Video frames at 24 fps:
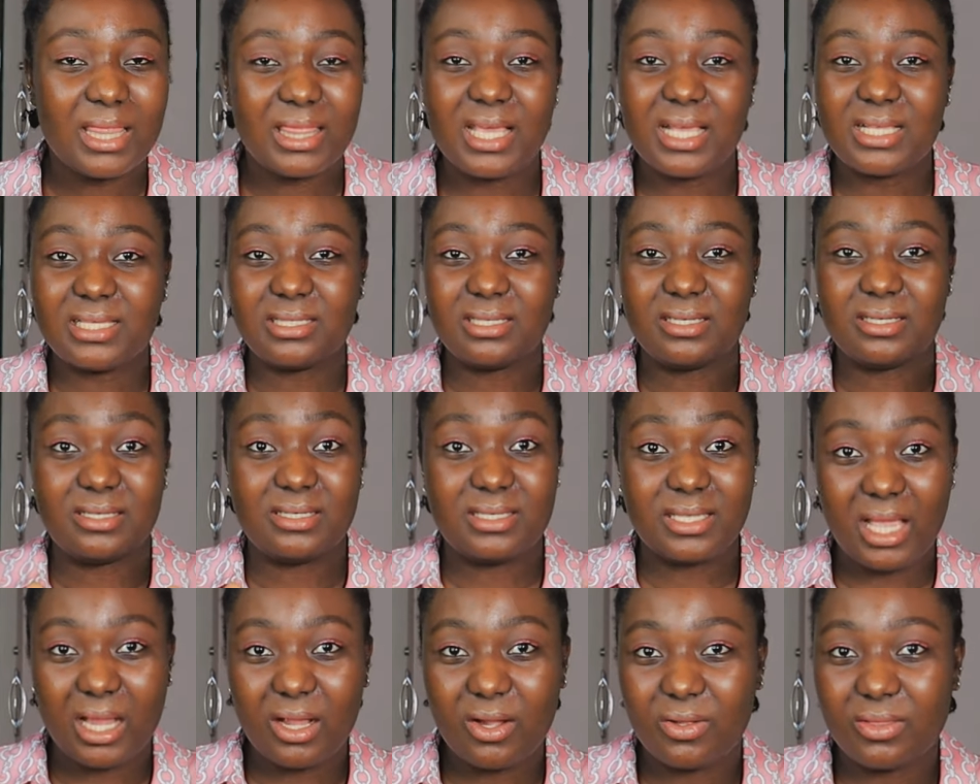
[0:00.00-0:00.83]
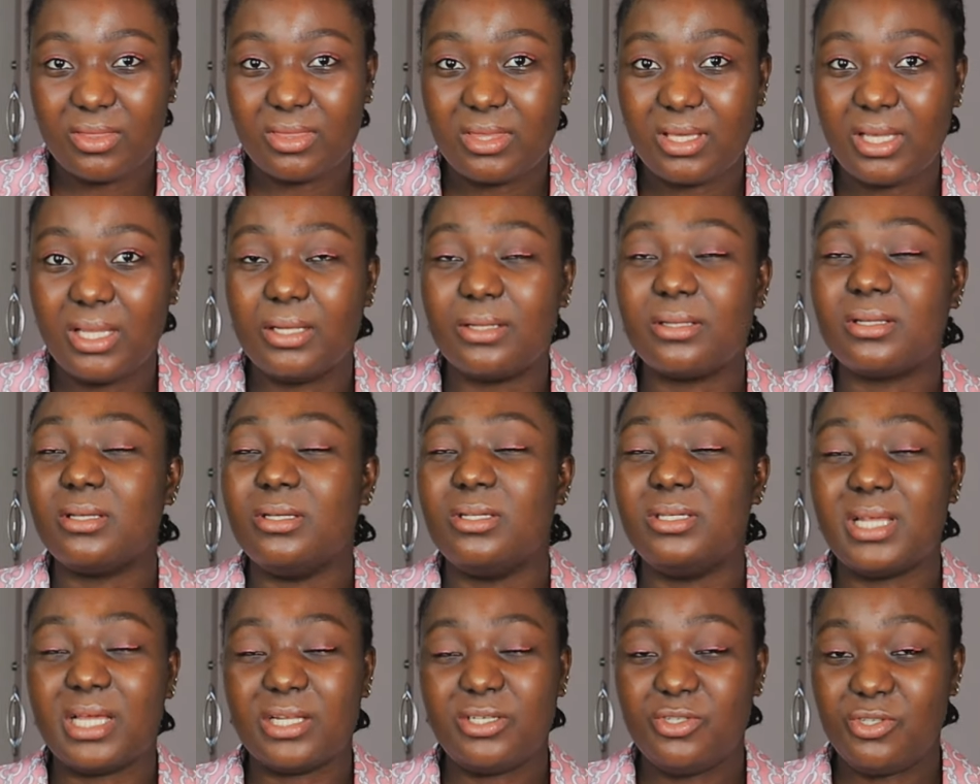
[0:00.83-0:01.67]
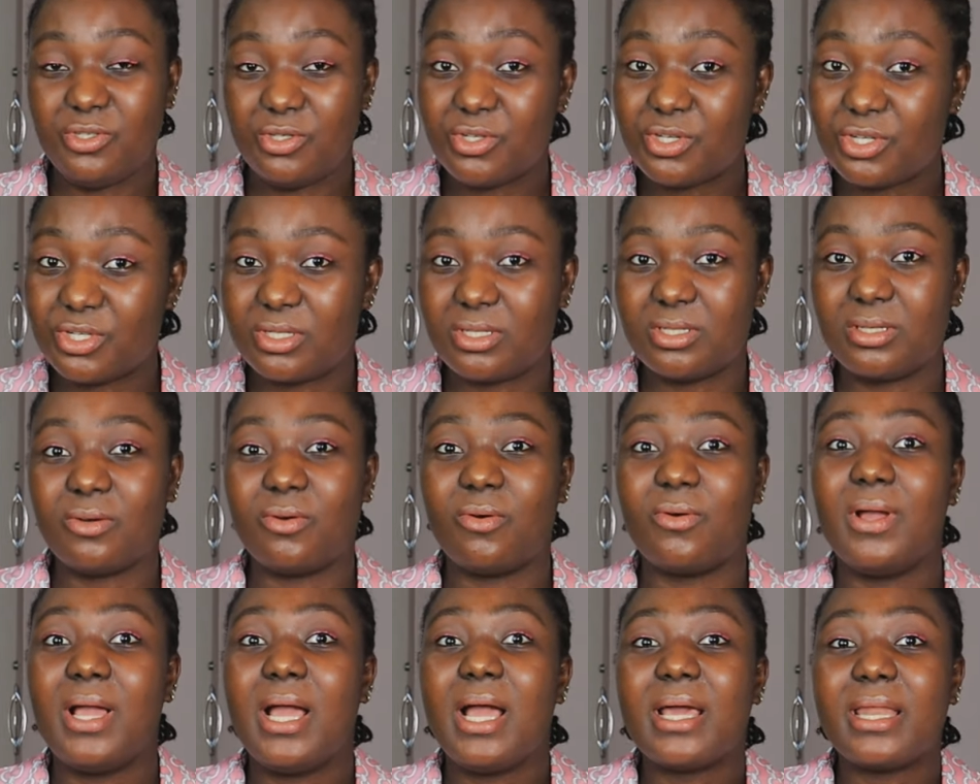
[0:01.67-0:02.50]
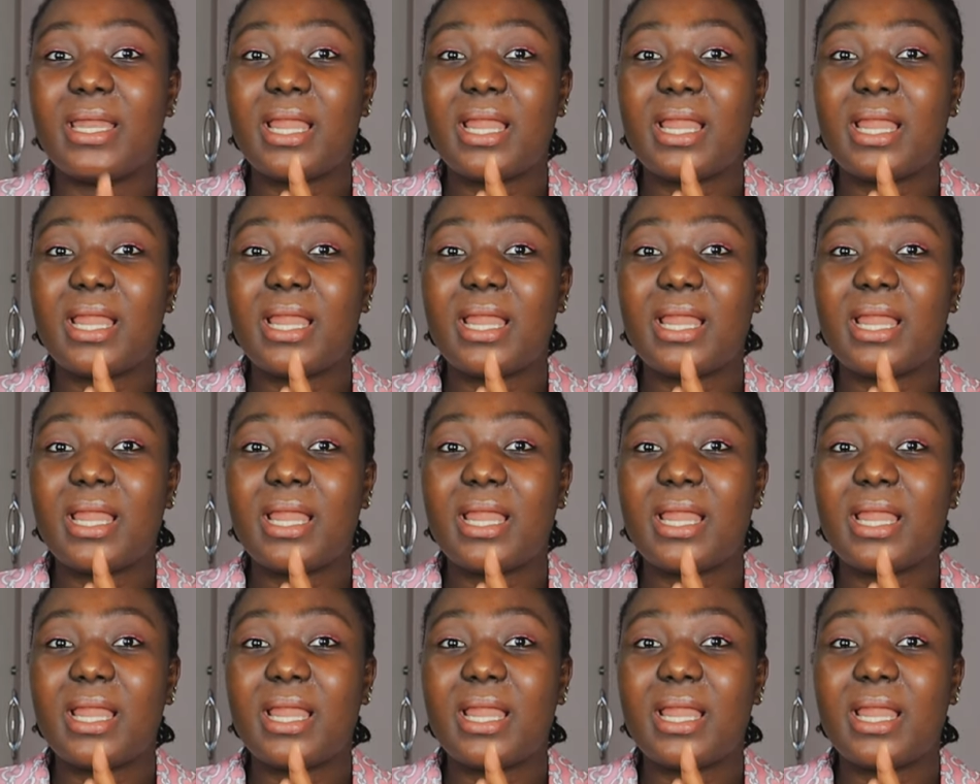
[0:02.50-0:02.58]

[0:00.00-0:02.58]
That's the second thing that you should know.